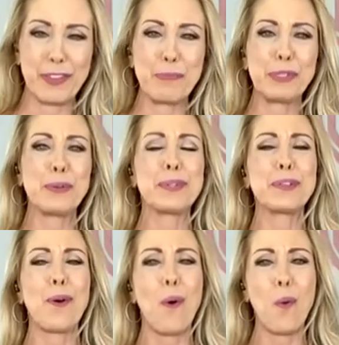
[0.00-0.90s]
The blue is
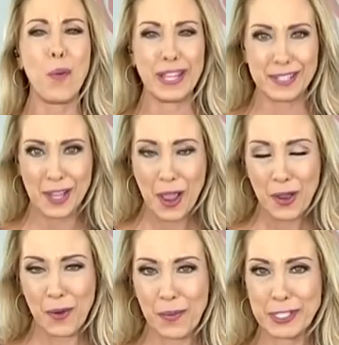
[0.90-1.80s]
always
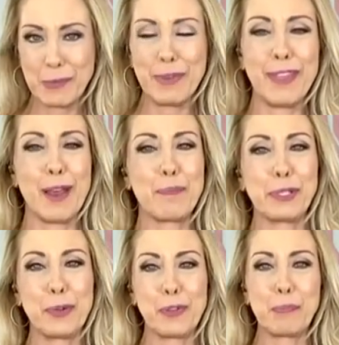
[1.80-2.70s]
going to be that blue.
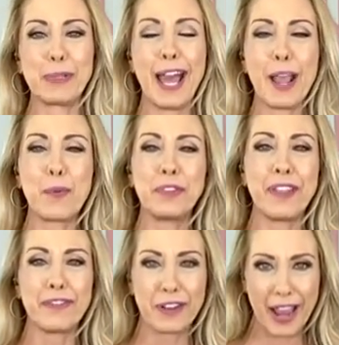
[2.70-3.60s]
Right. The black
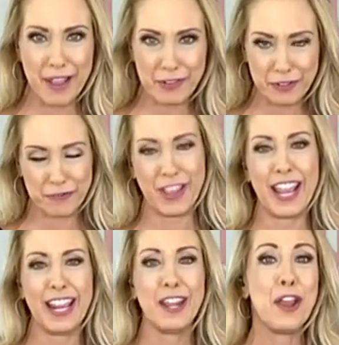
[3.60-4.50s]
never ever
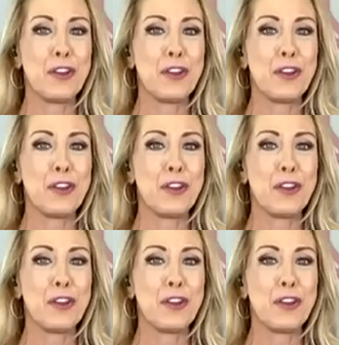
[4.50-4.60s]
fade.